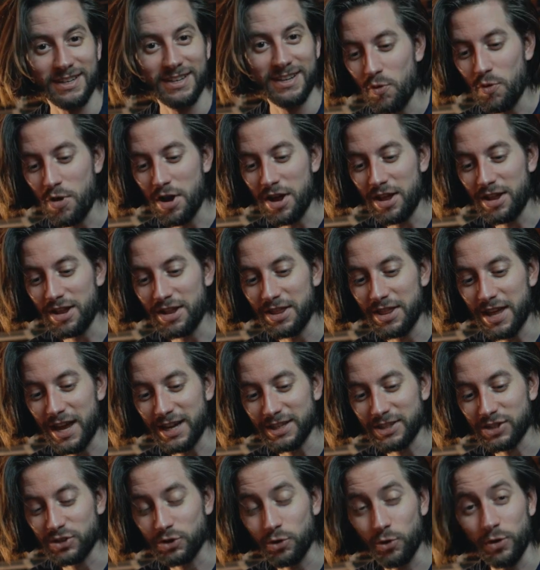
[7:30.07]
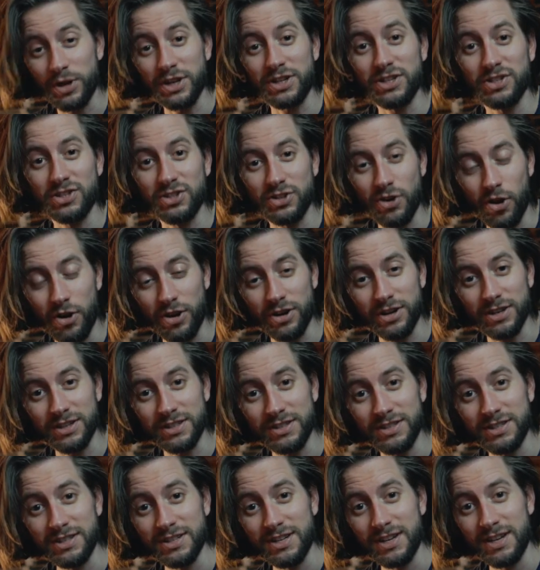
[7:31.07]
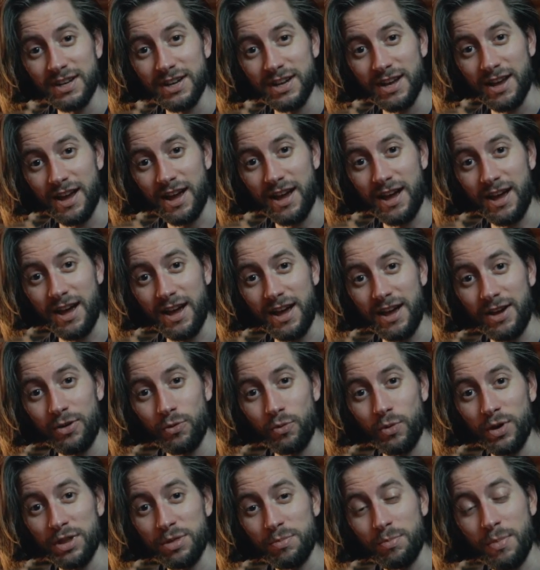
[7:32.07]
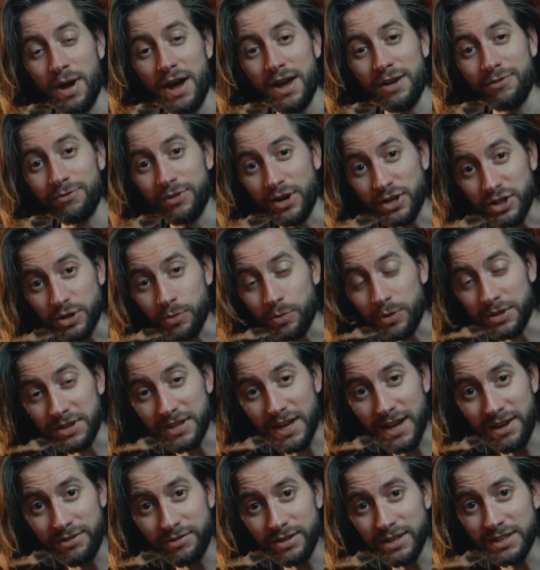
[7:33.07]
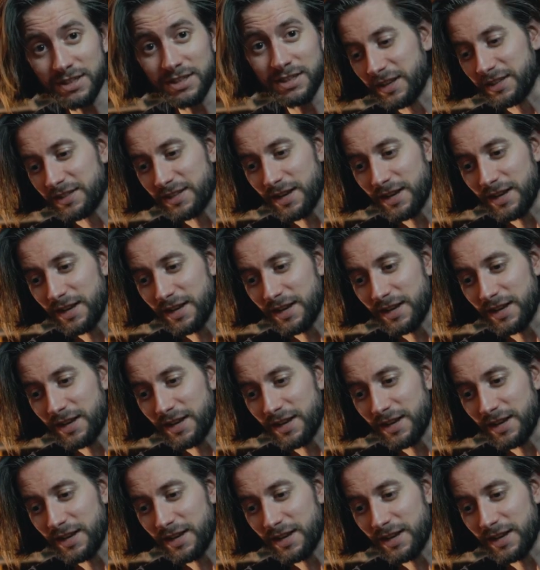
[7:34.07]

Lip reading: Well, that story started with my friendship with David.